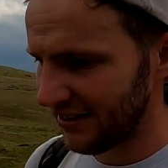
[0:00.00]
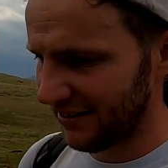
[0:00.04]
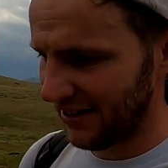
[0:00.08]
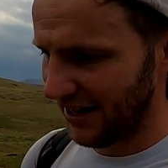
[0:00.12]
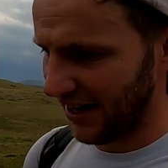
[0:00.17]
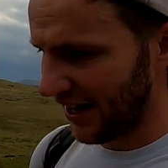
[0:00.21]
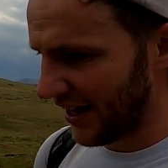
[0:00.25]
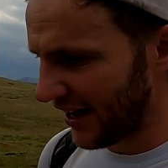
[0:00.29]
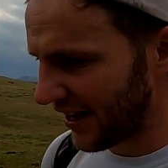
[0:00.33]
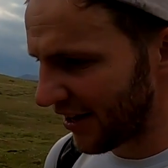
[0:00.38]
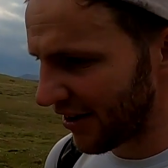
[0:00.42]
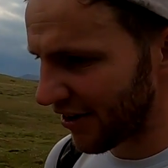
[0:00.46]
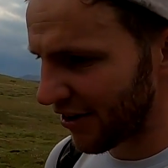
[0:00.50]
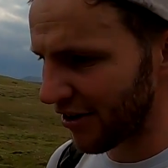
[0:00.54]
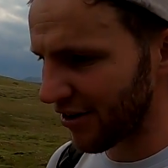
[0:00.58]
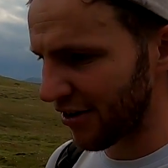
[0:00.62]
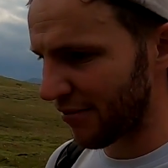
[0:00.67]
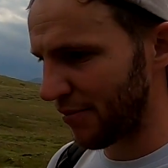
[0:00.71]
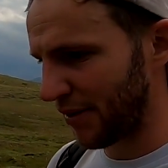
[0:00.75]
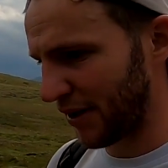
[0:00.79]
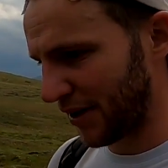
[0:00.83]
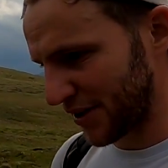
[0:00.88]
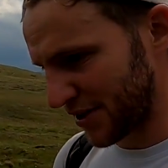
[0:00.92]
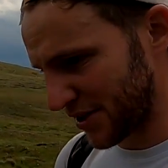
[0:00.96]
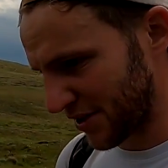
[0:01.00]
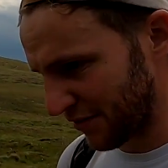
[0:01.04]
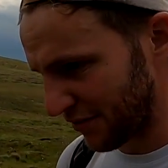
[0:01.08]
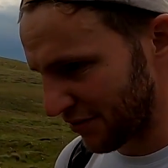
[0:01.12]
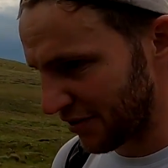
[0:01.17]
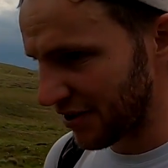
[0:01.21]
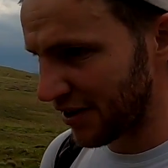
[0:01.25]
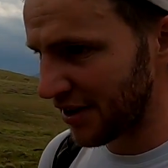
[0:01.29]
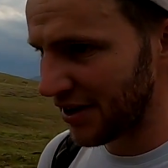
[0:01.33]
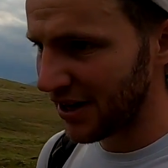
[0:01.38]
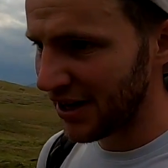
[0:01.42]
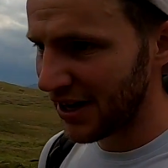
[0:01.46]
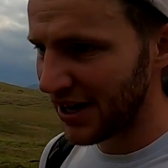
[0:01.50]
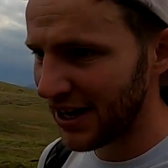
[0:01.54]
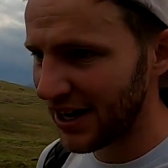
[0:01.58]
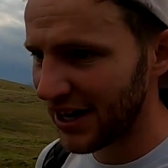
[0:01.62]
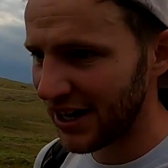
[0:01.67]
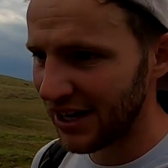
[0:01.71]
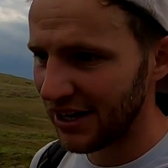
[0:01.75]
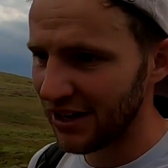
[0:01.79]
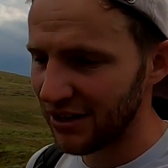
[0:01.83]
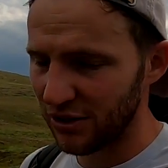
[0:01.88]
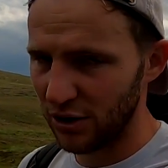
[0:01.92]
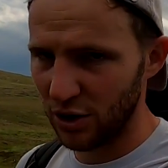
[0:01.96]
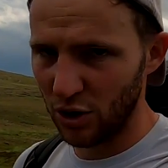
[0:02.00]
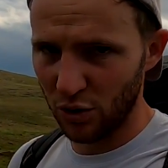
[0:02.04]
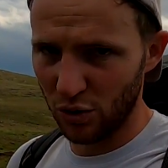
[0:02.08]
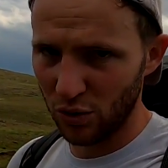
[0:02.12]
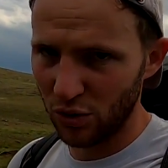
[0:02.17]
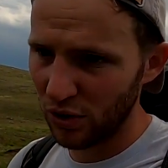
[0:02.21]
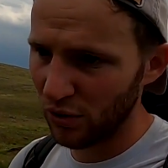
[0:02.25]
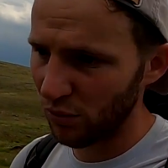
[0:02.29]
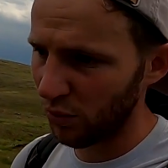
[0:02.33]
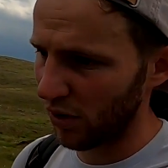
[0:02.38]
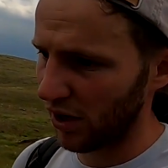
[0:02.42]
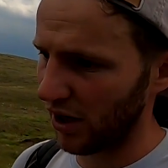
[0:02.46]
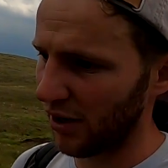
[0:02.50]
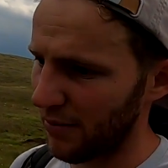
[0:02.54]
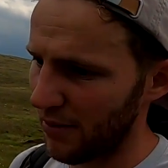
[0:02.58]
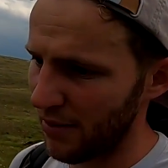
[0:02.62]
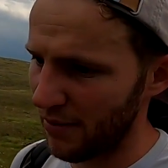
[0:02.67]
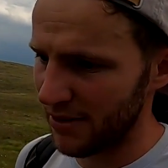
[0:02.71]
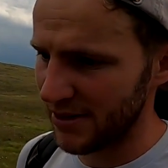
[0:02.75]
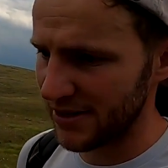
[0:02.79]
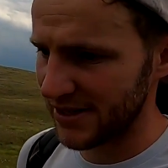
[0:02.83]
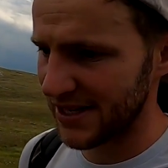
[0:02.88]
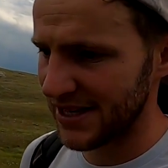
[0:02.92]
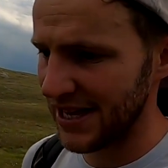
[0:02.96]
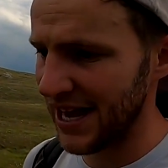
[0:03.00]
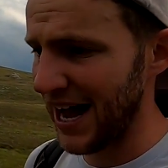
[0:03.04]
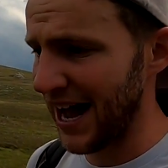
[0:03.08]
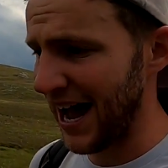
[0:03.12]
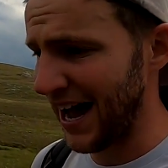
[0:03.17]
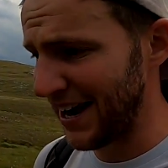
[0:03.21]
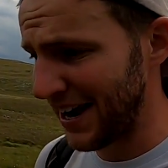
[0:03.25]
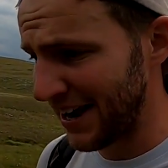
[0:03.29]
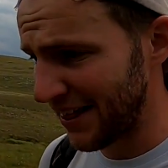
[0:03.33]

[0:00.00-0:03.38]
to here because of, you know, work commitments and that.